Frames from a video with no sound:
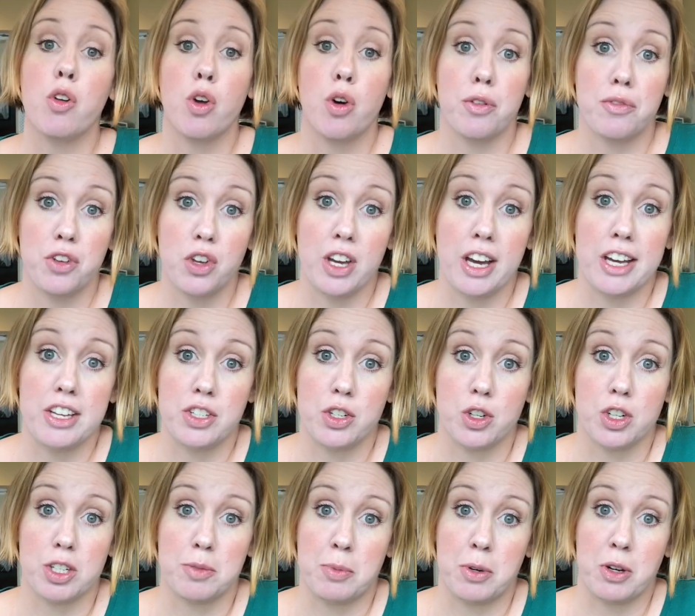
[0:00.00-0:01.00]
you guys are
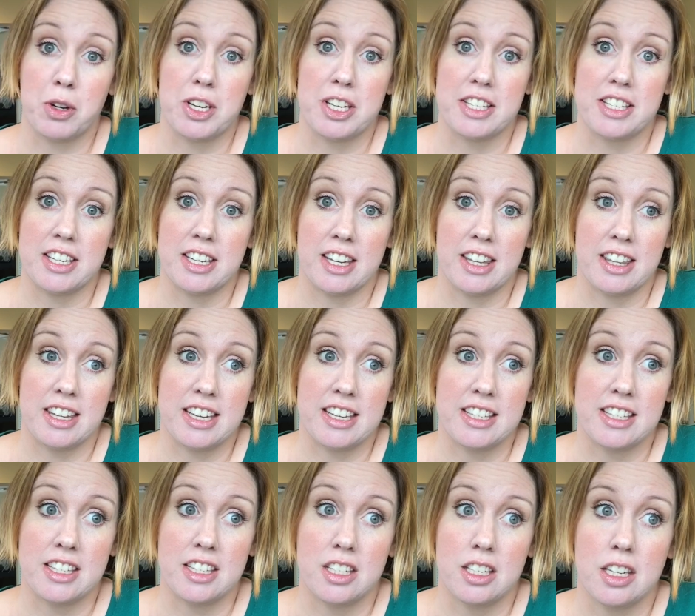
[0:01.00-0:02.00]
experiencing
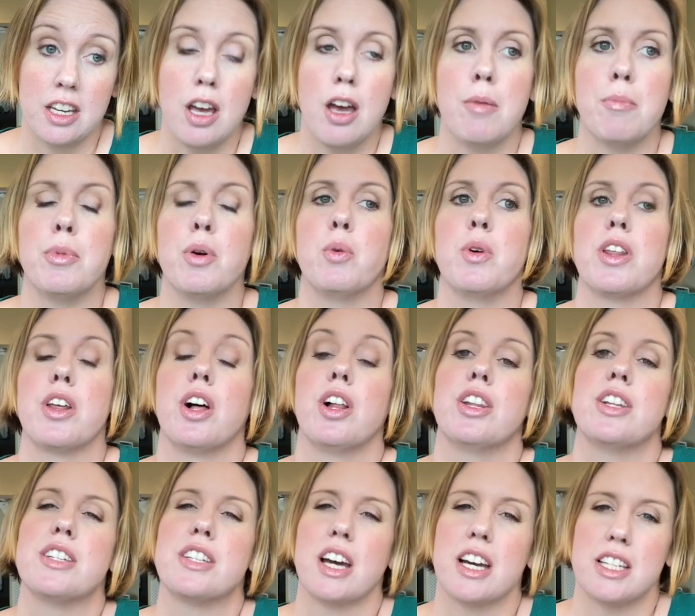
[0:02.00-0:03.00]
this, but with all
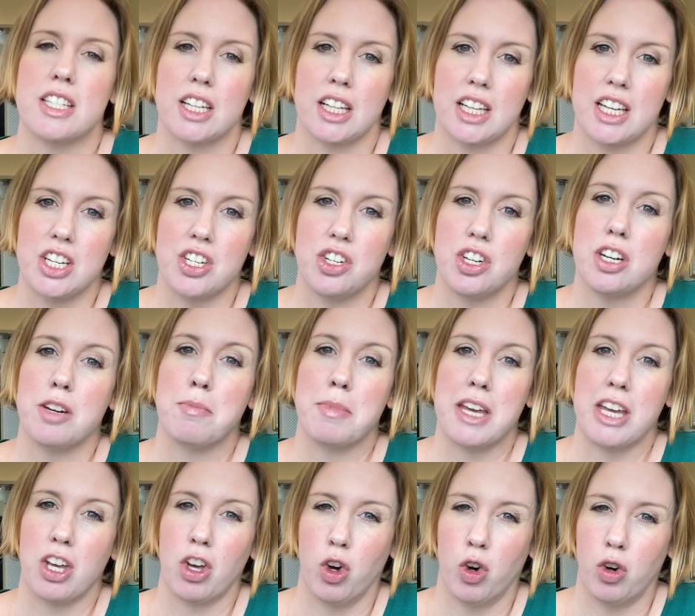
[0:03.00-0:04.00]
this isolation and being
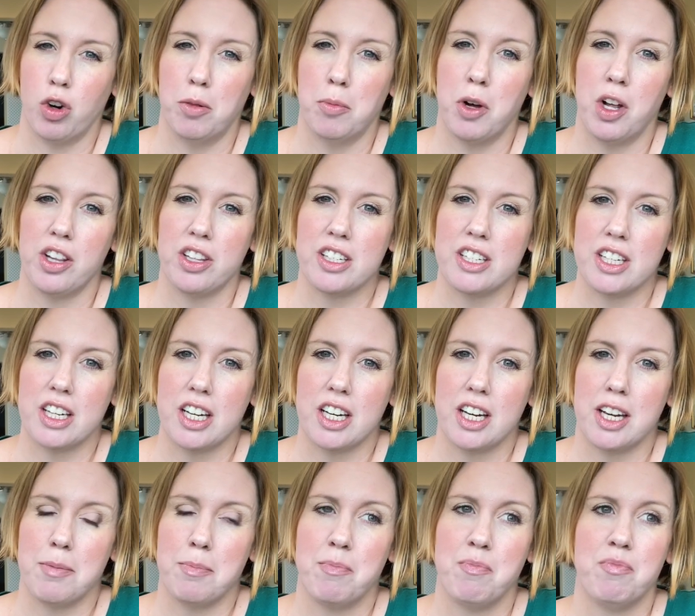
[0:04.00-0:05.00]
home all the
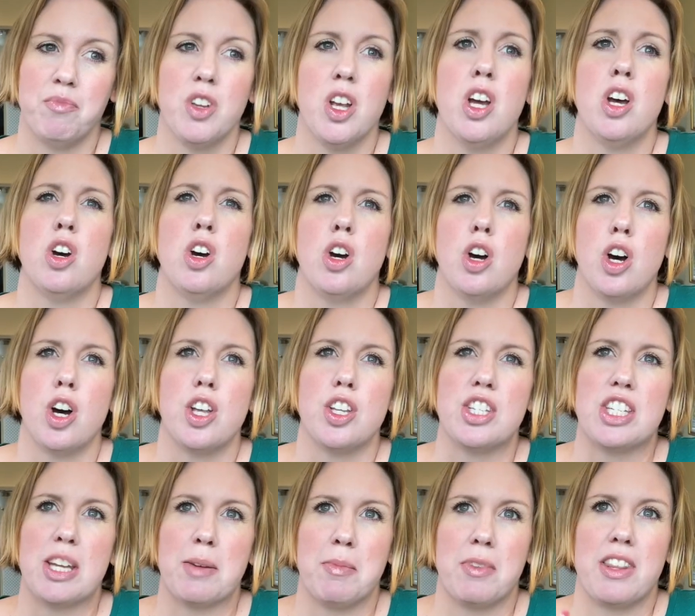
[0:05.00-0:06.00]
time,
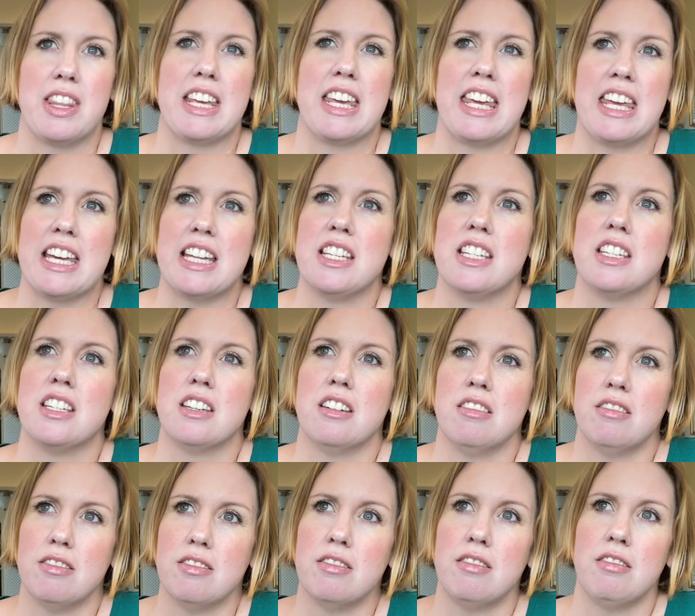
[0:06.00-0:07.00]
some of the kids
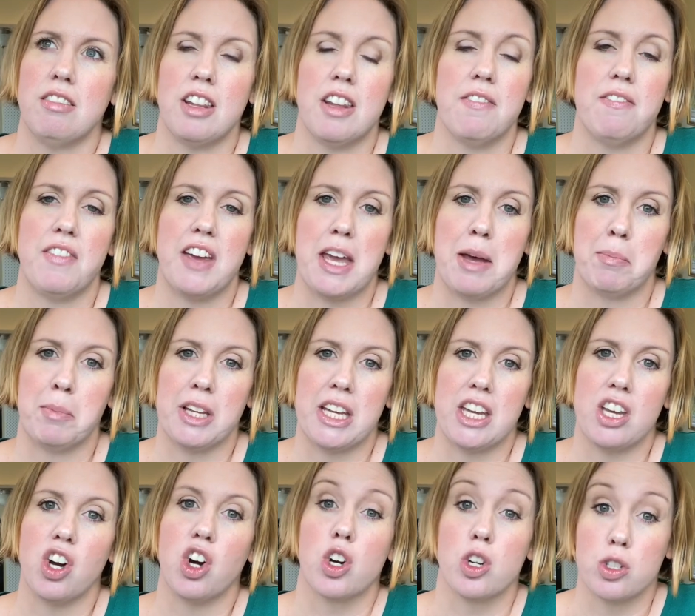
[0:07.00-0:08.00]
in the family
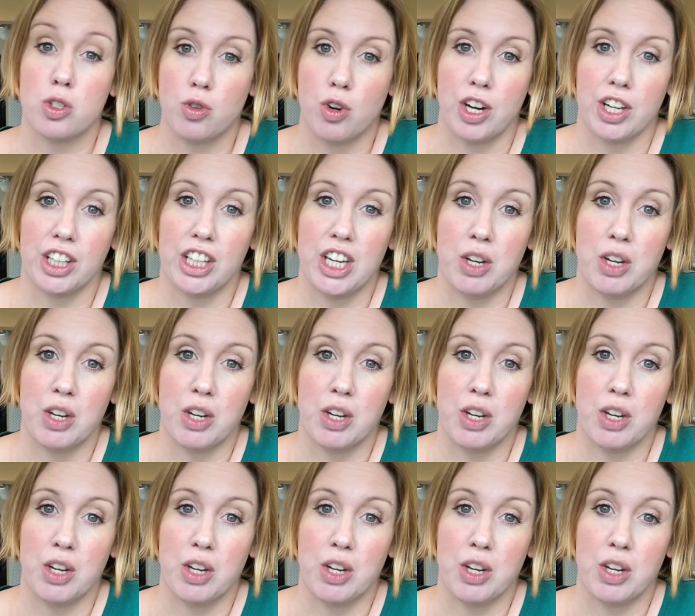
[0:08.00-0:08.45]
are struggling